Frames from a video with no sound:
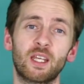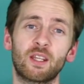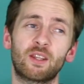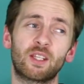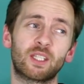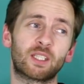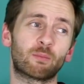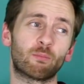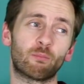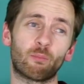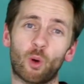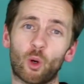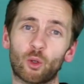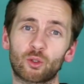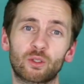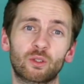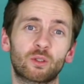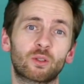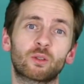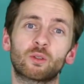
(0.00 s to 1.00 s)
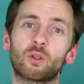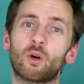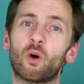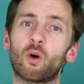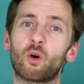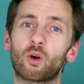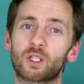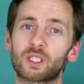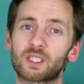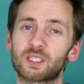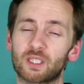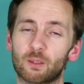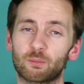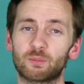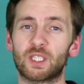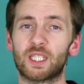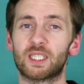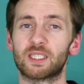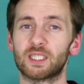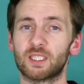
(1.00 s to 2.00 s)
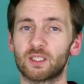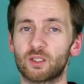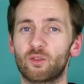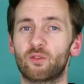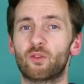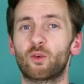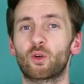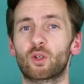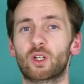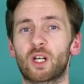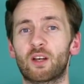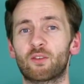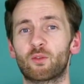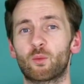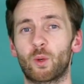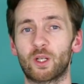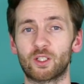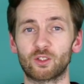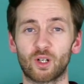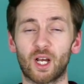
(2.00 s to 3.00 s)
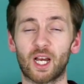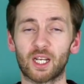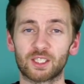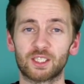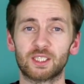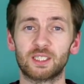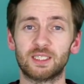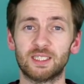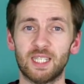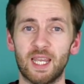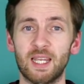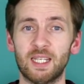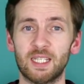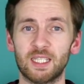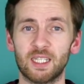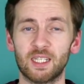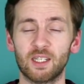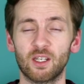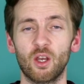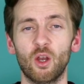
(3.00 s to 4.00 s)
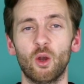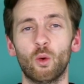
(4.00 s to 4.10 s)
this model or subject in the photograph when you're actually taking it,